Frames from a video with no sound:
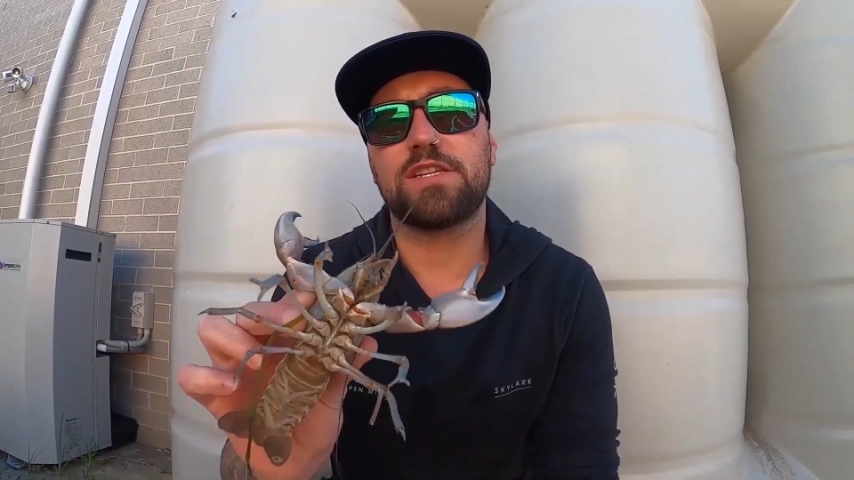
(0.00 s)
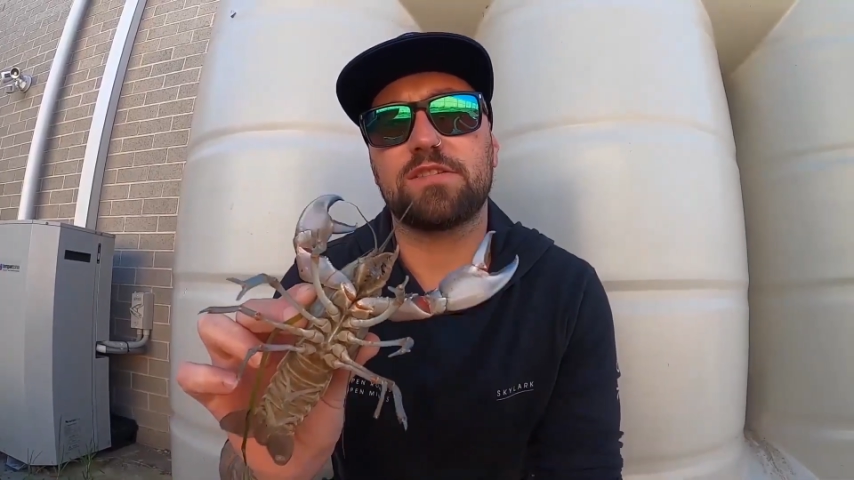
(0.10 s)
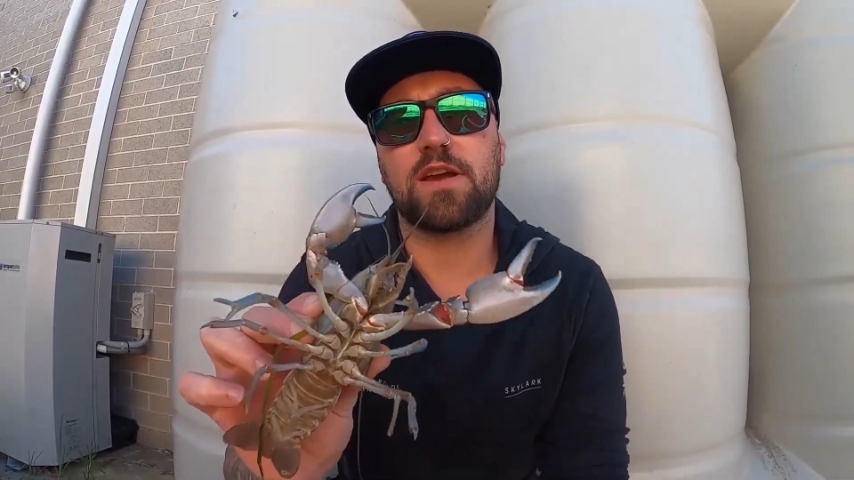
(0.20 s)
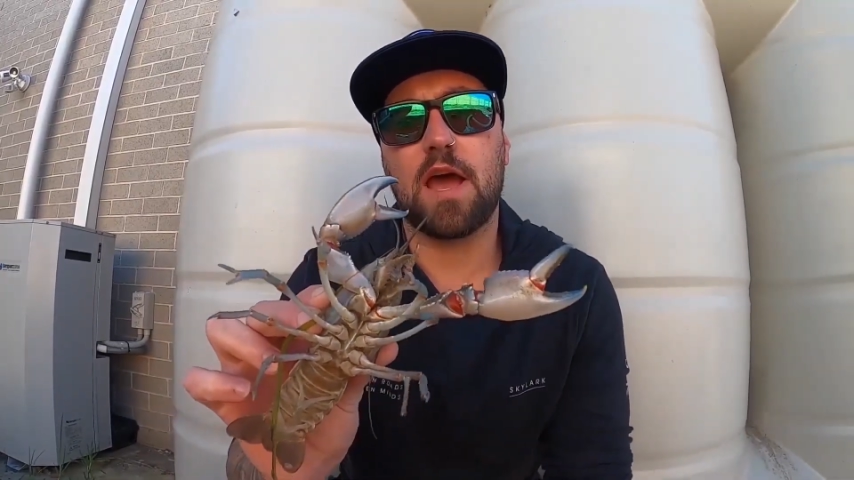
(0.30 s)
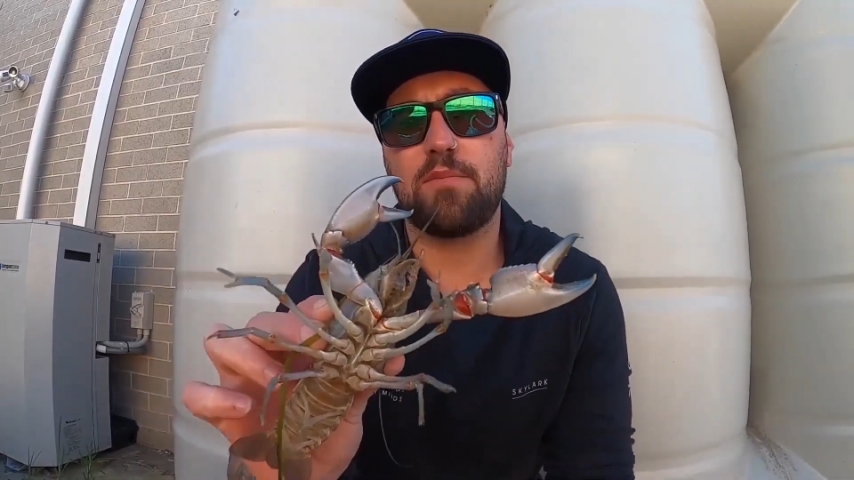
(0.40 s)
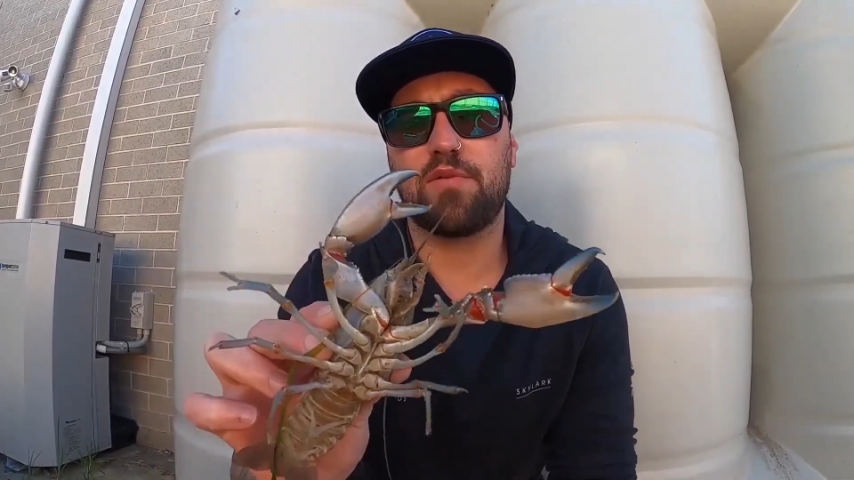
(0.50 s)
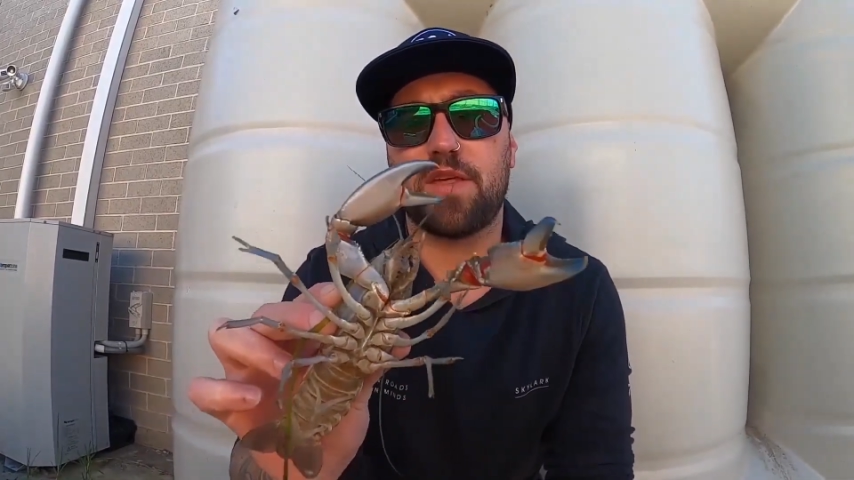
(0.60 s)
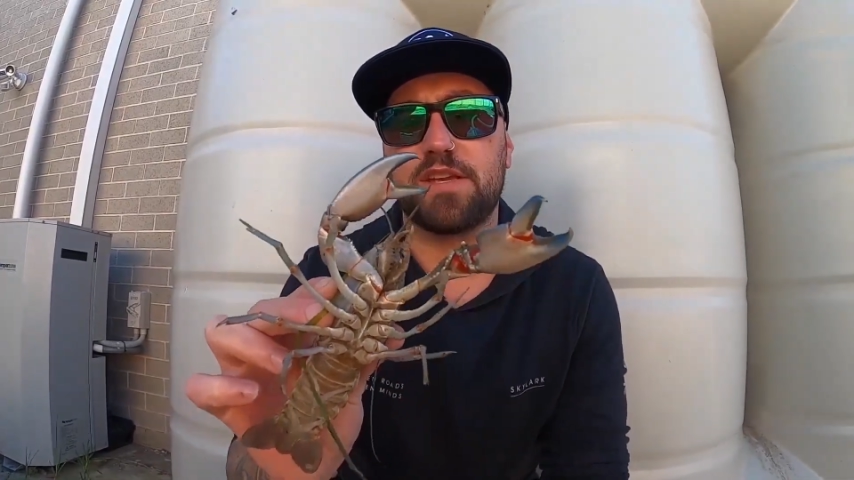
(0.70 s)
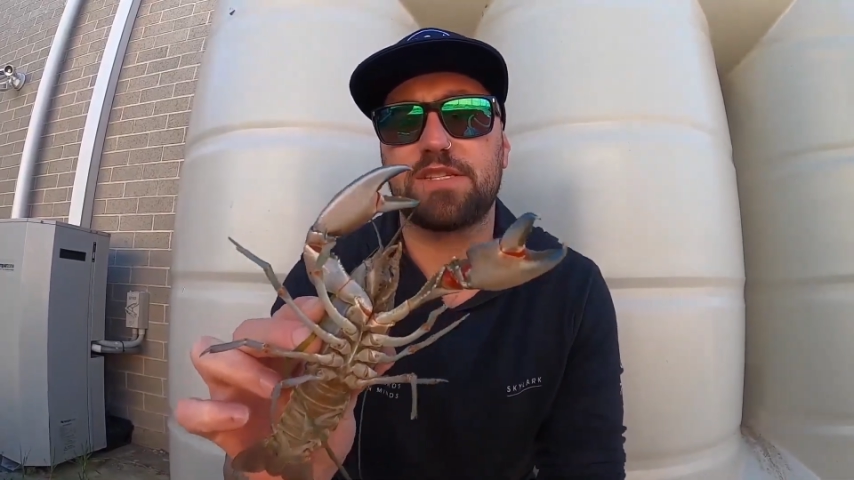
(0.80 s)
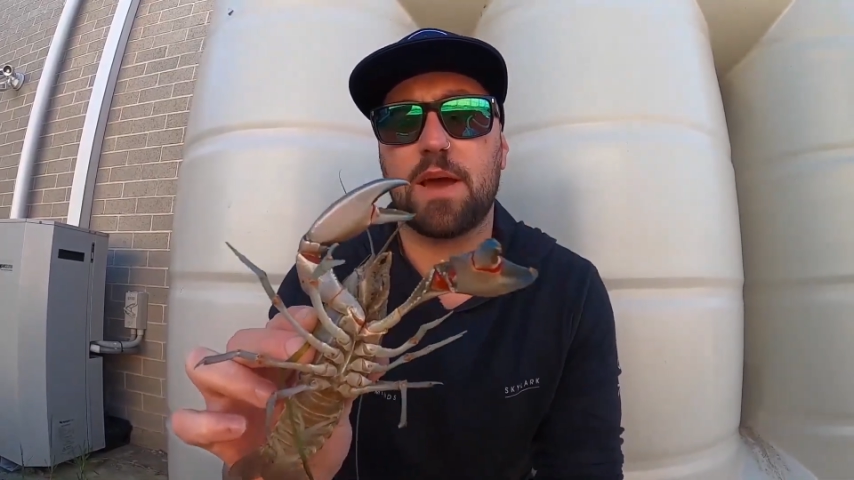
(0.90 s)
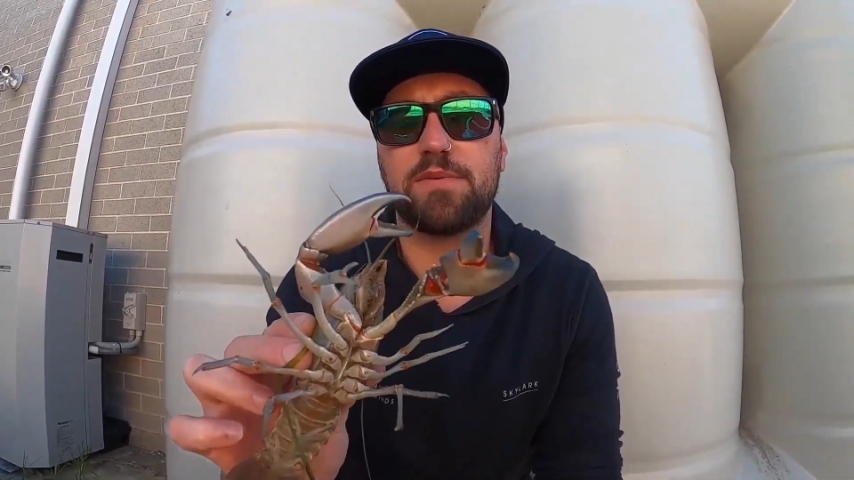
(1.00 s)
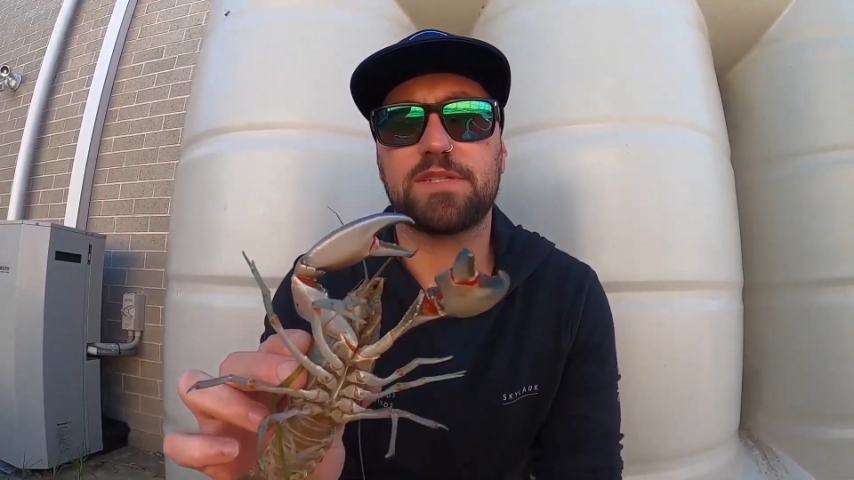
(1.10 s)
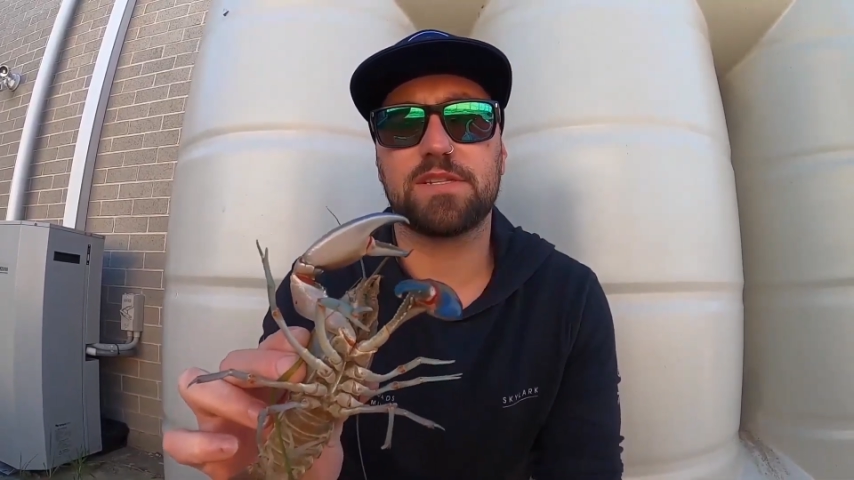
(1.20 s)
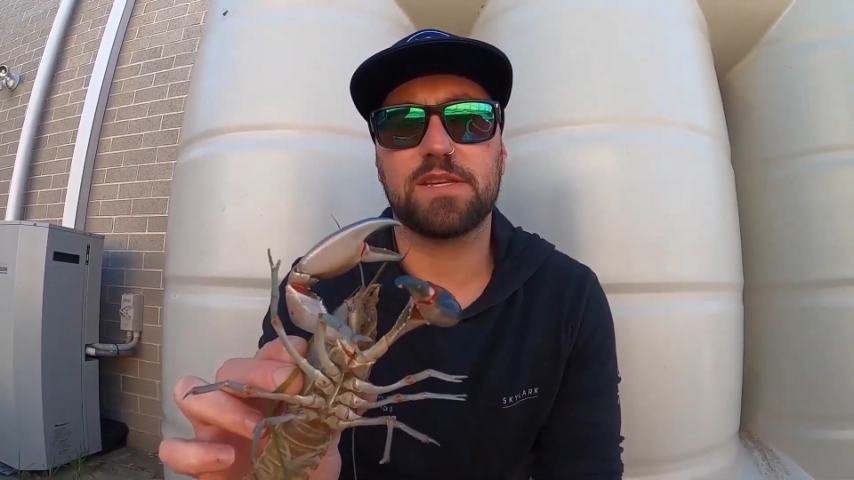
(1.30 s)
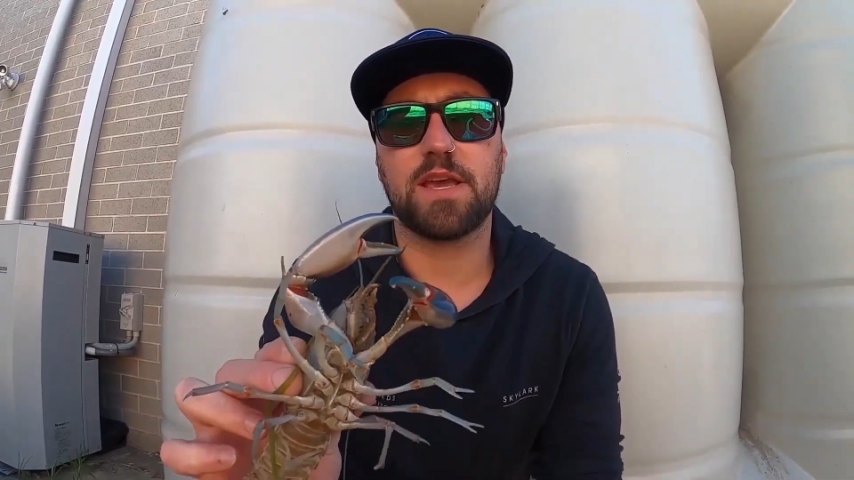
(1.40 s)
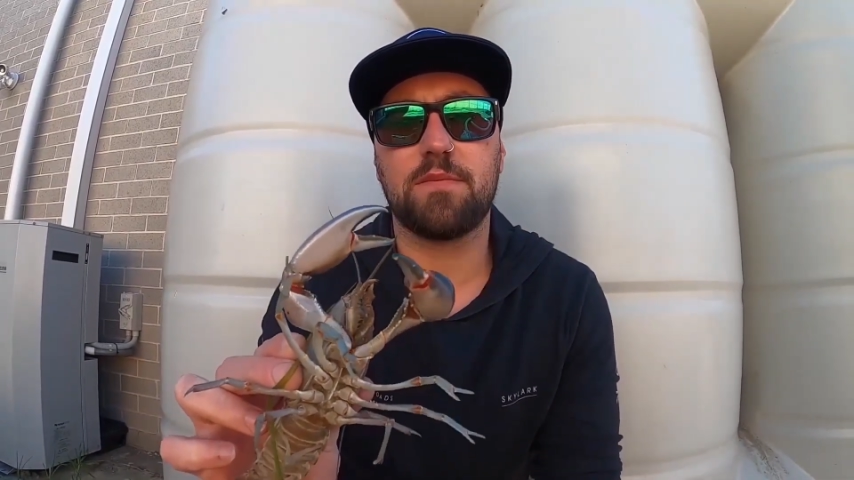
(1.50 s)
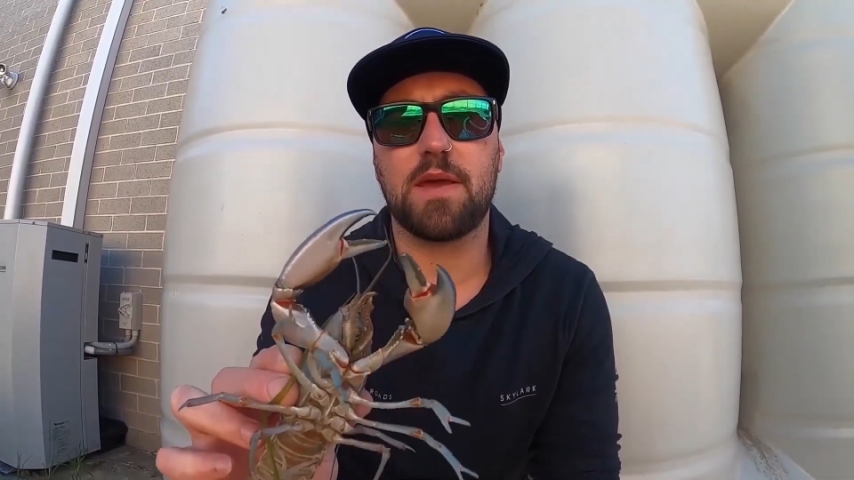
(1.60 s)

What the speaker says: is I'm going to put these yabbies to sleep